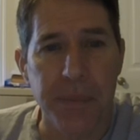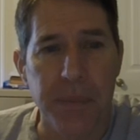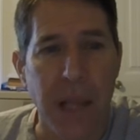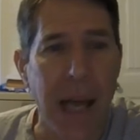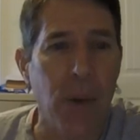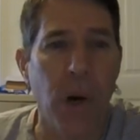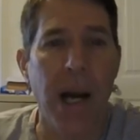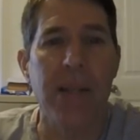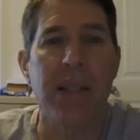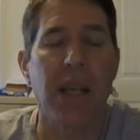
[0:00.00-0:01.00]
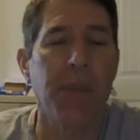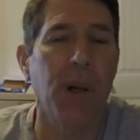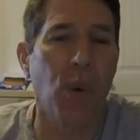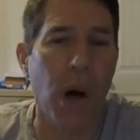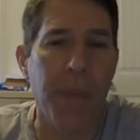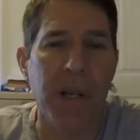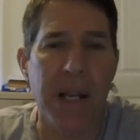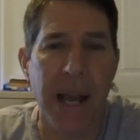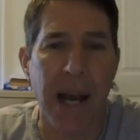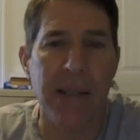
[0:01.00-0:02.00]
Likewise, the chemical weapon
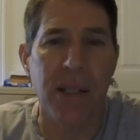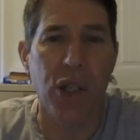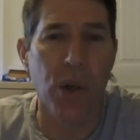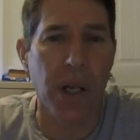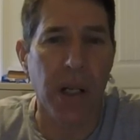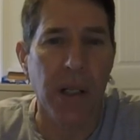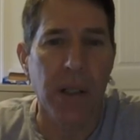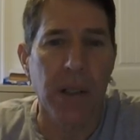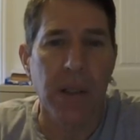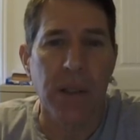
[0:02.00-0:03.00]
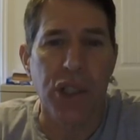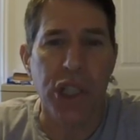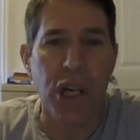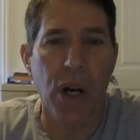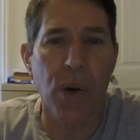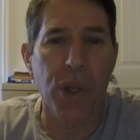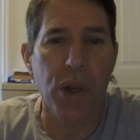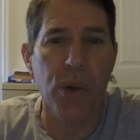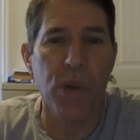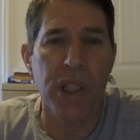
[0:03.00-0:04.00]
attacks in Ghouta,
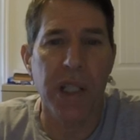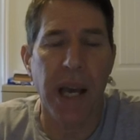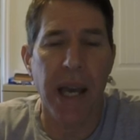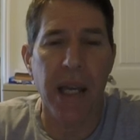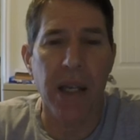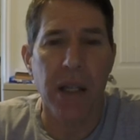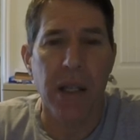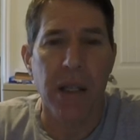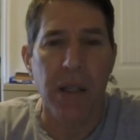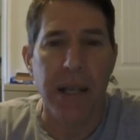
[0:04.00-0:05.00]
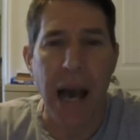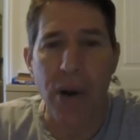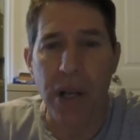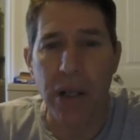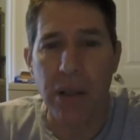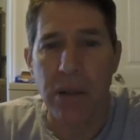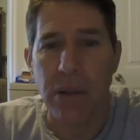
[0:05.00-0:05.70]
G-O-U-T-A, Ghouta,